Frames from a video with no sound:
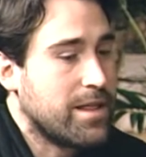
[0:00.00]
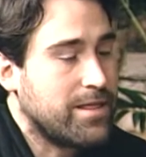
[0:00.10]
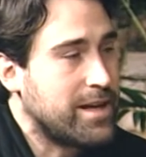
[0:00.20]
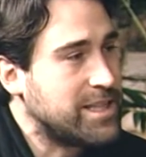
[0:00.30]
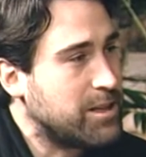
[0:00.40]

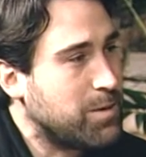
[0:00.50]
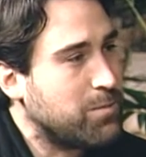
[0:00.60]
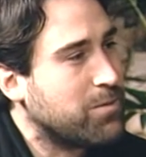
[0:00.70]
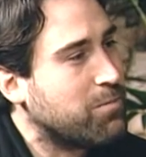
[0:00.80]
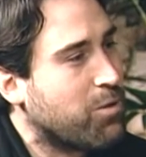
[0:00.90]
they seem to be
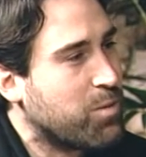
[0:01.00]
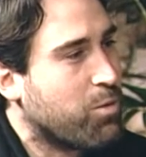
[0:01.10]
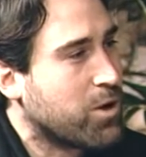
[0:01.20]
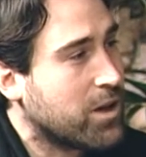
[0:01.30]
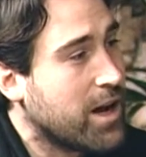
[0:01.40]
more and
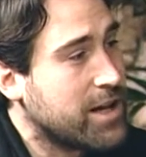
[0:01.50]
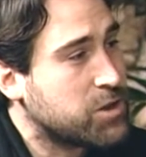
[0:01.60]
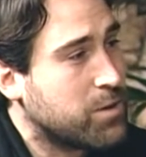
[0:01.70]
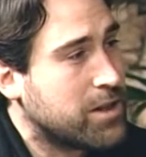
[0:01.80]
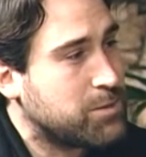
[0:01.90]
more alliance
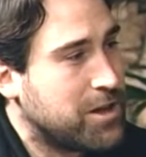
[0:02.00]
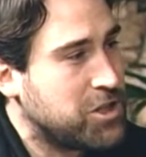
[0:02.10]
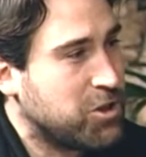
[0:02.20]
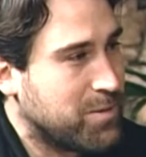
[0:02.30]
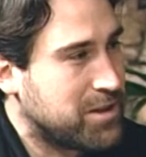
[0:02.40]
with, especially
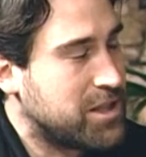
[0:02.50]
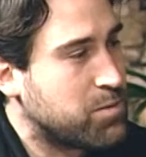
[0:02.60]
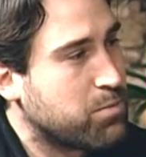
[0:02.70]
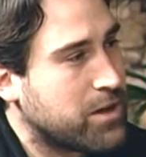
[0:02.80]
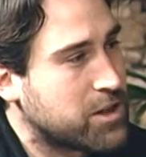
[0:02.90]
going back to this
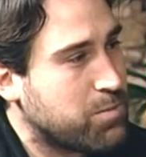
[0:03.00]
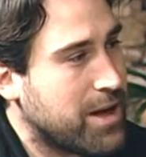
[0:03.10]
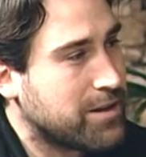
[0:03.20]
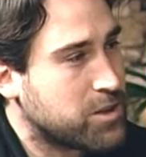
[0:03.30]
BRICS bank,